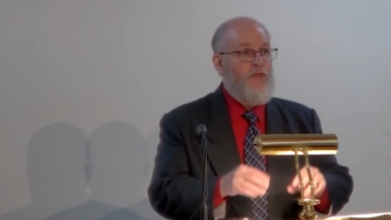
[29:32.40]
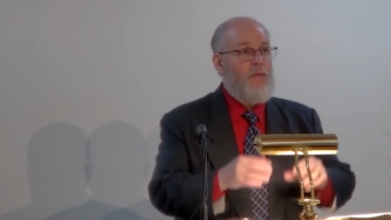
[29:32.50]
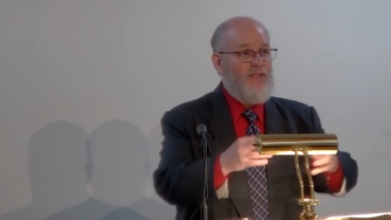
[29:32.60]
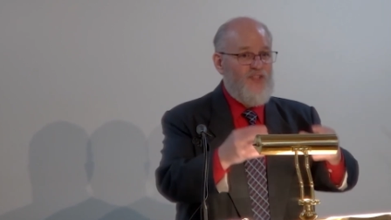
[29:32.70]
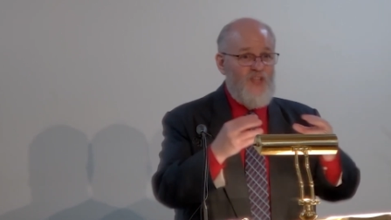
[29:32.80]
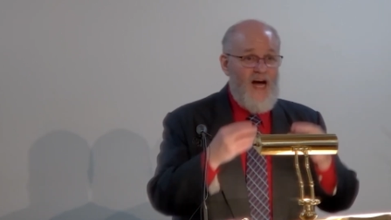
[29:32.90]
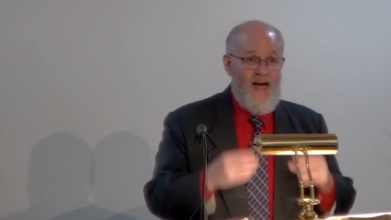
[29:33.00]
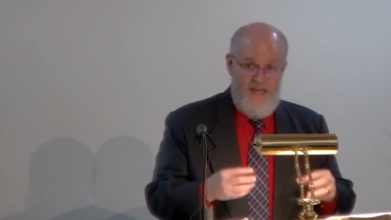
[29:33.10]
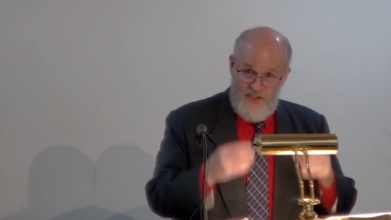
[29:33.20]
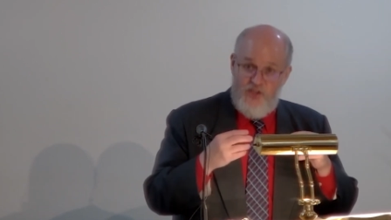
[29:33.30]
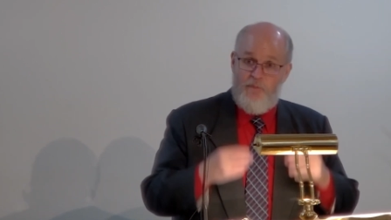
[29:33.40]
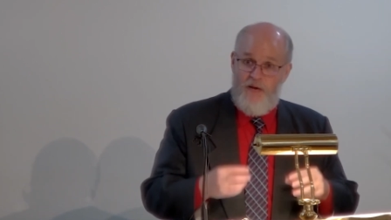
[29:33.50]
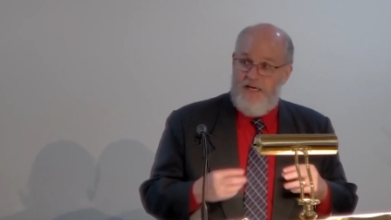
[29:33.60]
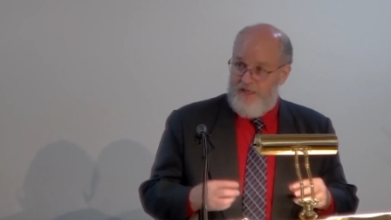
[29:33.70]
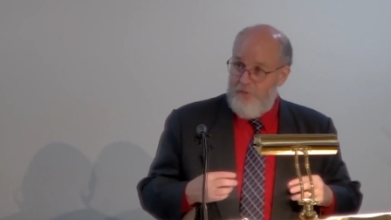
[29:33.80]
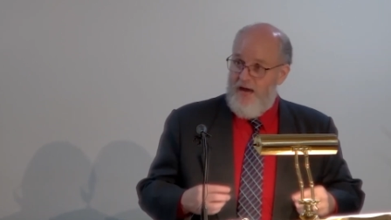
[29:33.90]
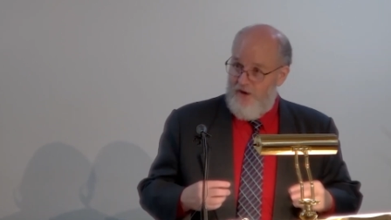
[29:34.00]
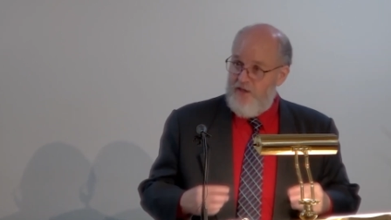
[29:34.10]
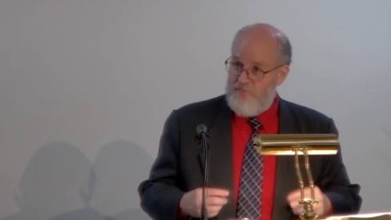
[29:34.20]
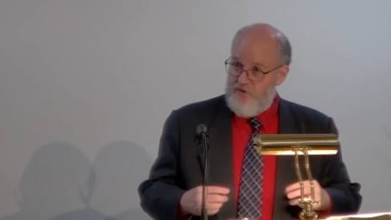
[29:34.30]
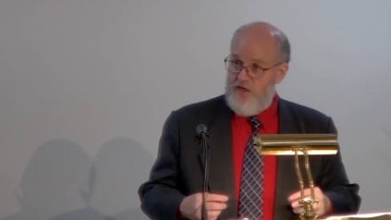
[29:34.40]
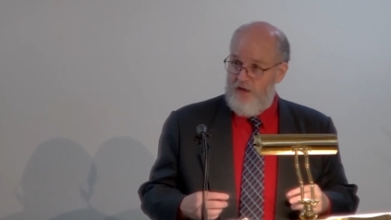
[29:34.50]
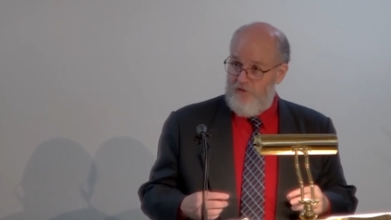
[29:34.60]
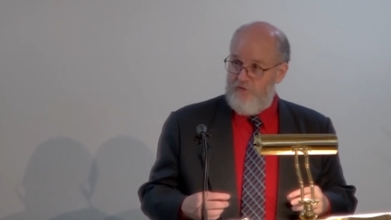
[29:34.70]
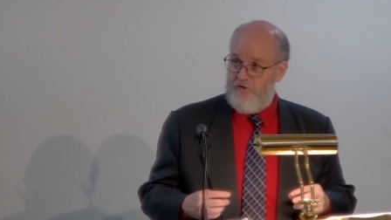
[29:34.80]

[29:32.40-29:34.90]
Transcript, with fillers: the Messiah speaking about himself.